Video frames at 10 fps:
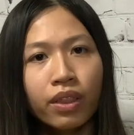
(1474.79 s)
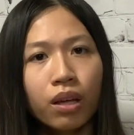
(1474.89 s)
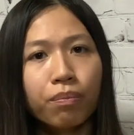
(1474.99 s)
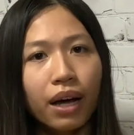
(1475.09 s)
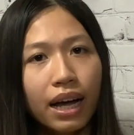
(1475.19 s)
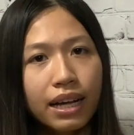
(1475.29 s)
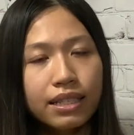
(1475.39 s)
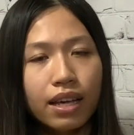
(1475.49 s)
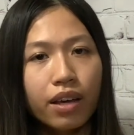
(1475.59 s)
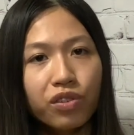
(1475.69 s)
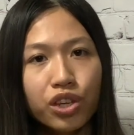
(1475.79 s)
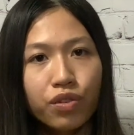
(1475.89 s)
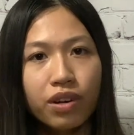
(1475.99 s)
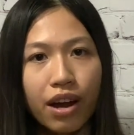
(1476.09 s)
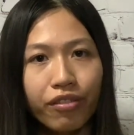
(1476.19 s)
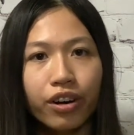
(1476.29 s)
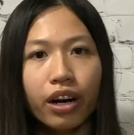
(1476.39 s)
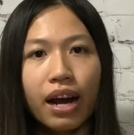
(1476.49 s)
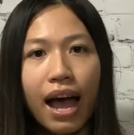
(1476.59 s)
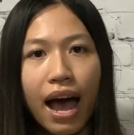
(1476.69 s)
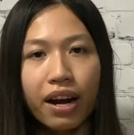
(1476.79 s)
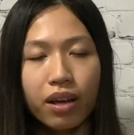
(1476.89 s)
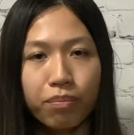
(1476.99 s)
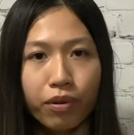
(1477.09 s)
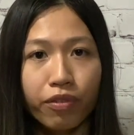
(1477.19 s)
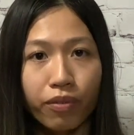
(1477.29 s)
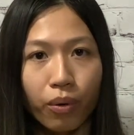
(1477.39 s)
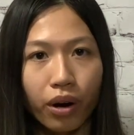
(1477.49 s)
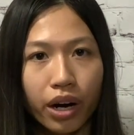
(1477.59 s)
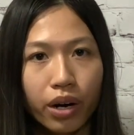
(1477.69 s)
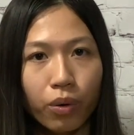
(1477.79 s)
But if you've never had it before